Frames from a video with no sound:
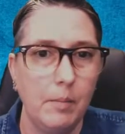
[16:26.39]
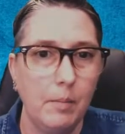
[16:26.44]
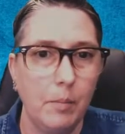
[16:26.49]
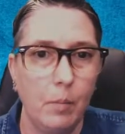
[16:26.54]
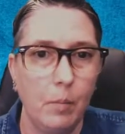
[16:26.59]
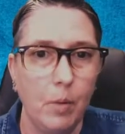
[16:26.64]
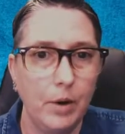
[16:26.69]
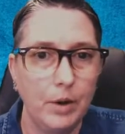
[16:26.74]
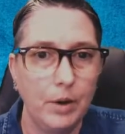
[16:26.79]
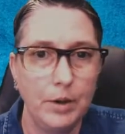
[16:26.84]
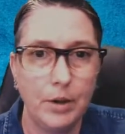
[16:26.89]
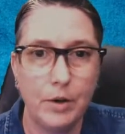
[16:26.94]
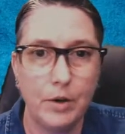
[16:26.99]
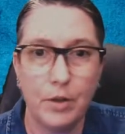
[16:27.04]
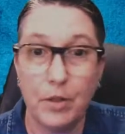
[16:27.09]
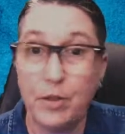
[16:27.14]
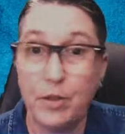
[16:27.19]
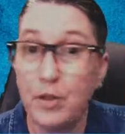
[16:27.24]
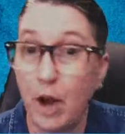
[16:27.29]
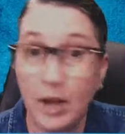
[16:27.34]
What are your
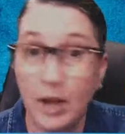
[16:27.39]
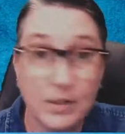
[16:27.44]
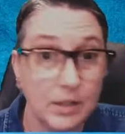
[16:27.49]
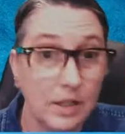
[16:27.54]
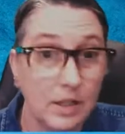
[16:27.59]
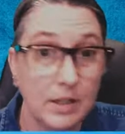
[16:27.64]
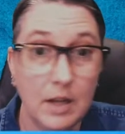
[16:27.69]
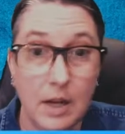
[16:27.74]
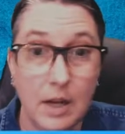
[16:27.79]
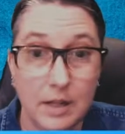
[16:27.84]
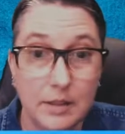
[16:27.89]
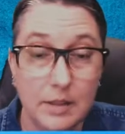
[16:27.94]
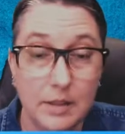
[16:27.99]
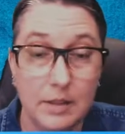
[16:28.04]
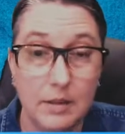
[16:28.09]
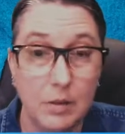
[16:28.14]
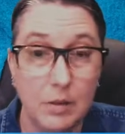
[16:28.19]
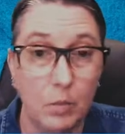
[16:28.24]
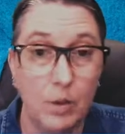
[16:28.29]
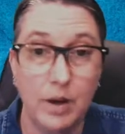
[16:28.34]
thoughts on
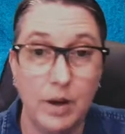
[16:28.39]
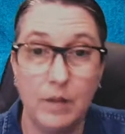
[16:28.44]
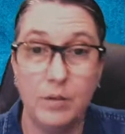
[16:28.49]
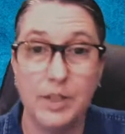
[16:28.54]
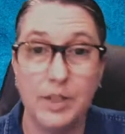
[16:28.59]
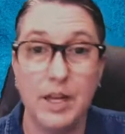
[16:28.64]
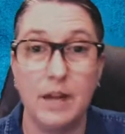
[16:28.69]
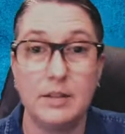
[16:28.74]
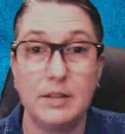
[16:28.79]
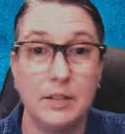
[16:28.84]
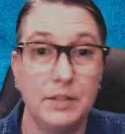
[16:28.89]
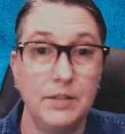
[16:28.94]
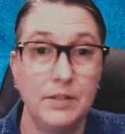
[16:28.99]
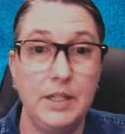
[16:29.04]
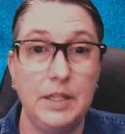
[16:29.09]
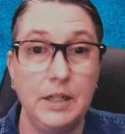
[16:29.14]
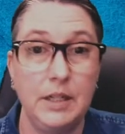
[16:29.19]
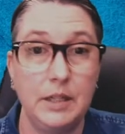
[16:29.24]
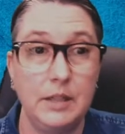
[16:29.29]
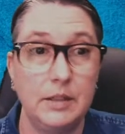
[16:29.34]
content, whatever the
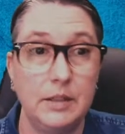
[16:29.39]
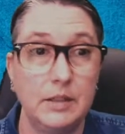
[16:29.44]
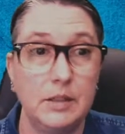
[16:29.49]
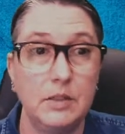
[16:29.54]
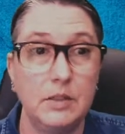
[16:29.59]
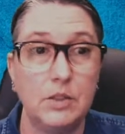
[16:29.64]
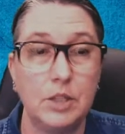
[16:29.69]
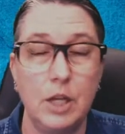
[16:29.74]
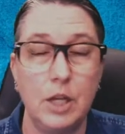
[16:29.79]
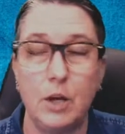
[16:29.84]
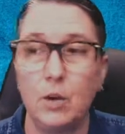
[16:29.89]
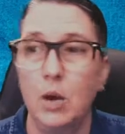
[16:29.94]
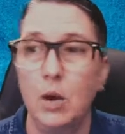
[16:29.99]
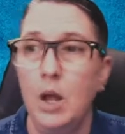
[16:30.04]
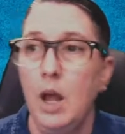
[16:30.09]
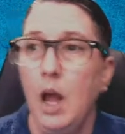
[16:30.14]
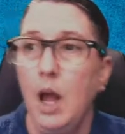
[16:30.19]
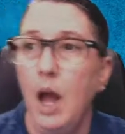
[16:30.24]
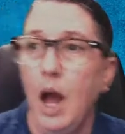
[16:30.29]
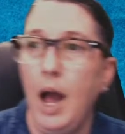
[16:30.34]
activity is? So
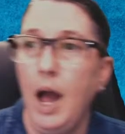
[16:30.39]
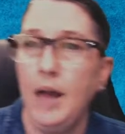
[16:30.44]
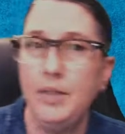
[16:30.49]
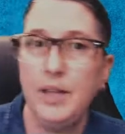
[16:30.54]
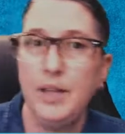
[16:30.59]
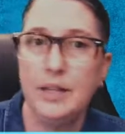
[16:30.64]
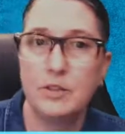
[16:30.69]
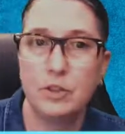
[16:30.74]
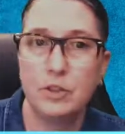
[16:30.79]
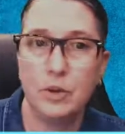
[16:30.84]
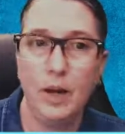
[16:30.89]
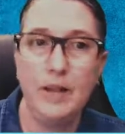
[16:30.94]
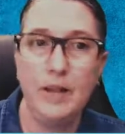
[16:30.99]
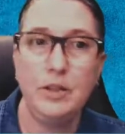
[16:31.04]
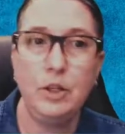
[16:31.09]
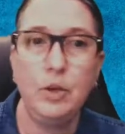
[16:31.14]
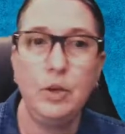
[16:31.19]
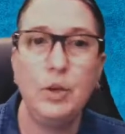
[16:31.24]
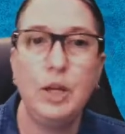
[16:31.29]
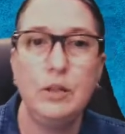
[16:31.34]
I think it's great that
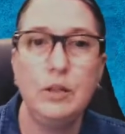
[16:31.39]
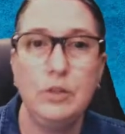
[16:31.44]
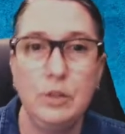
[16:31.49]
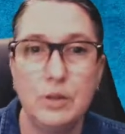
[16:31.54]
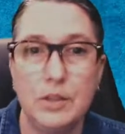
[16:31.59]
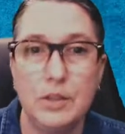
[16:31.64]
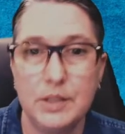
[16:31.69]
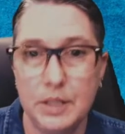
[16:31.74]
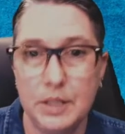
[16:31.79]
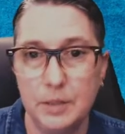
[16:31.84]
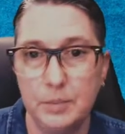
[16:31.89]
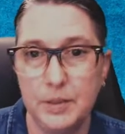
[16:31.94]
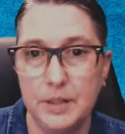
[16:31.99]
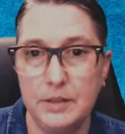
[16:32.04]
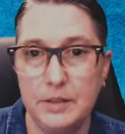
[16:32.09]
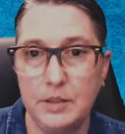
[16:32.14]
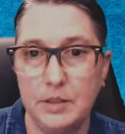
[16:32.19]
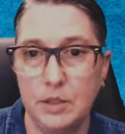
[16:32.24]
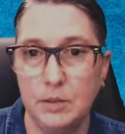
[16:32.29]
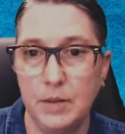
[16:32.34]
you can use
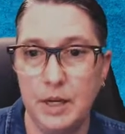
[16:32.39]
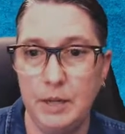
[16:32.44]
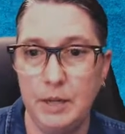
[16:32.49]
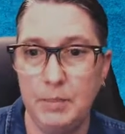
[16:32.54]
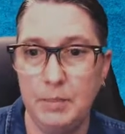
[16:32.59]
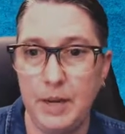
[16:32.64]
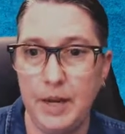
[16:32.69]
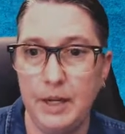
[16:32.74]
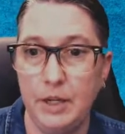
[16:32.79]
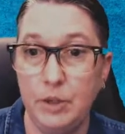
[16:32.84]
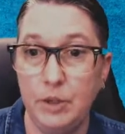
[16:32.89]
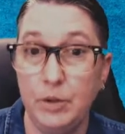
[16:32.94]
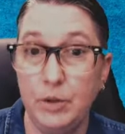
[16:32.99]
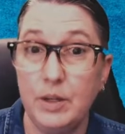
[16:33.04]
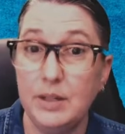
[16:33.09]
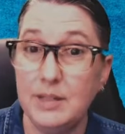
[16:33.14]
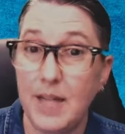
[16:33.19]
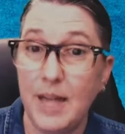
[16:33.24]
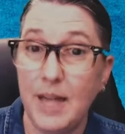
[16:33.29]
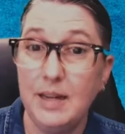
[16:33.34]
templates that are ready made, and you
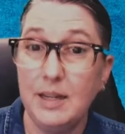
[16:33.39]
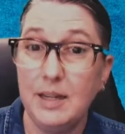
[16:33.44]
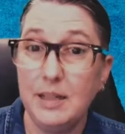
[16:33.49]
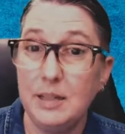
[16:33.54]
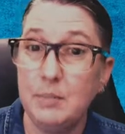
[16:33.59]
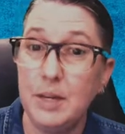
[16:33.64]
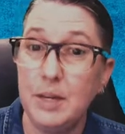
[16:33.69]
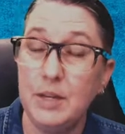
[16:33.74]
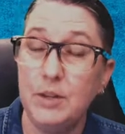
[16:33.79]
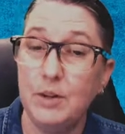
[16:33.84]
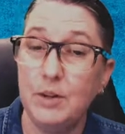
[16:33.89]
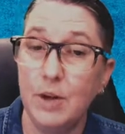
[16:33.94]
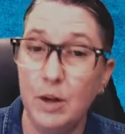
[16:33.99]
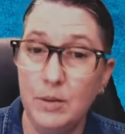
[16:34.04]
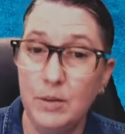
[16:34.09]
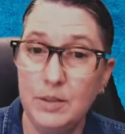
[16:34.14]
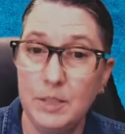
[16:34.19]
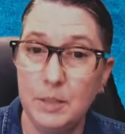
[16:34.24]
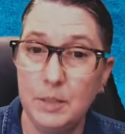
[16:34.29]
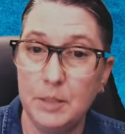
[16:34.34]
can technically make your
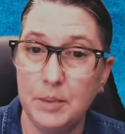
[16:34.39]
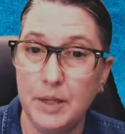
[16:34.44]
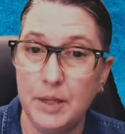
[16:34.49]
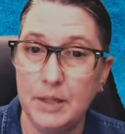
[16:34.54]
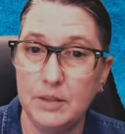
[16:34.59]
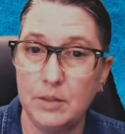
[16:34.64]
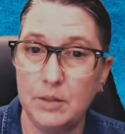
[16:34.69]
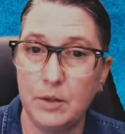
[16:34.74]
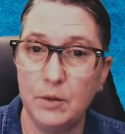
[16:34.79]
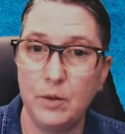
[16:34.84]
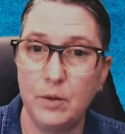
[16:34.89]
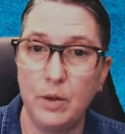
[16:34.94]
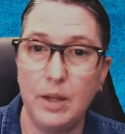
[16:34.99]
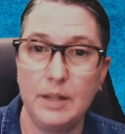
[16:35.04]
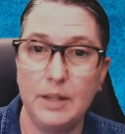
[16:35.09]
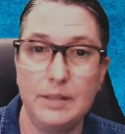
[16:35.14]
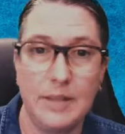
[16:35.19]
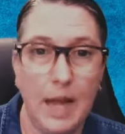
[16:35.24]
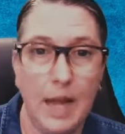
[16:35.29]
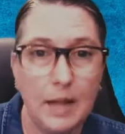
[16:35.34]
own templates, so
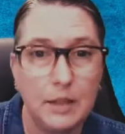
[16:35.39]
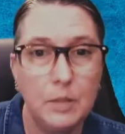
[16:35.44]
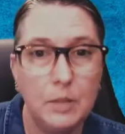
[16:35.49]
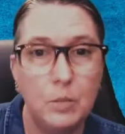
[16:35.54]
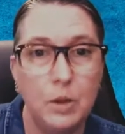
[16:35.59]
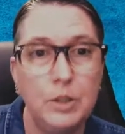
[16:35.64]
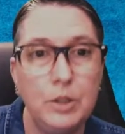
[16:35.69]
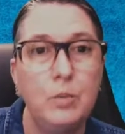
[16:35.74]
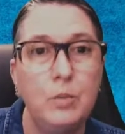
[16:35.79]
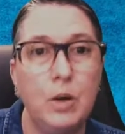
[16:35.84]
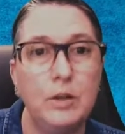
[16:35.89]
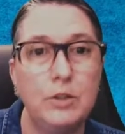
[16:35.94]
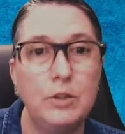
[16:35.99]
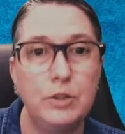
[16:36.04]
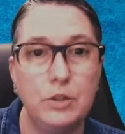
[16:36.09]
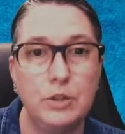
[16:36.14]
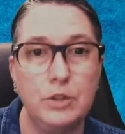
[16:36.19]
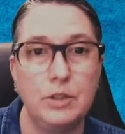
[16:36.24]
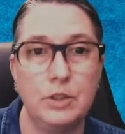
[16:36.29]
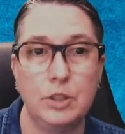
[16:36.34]
exactly what you want your
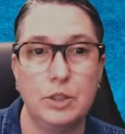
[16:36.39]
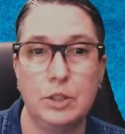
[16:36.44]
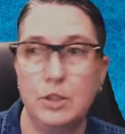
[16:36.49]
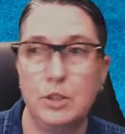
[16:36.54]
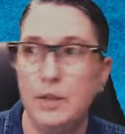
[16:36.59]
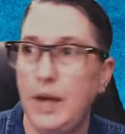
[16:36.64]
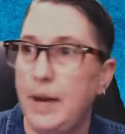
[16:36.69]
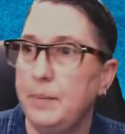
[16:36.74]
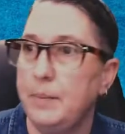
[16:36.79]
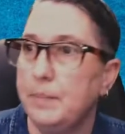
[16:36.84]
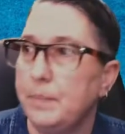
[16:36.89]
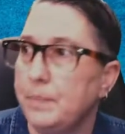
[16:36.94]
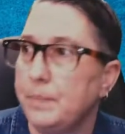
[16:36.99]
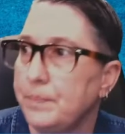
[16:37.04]
students to create.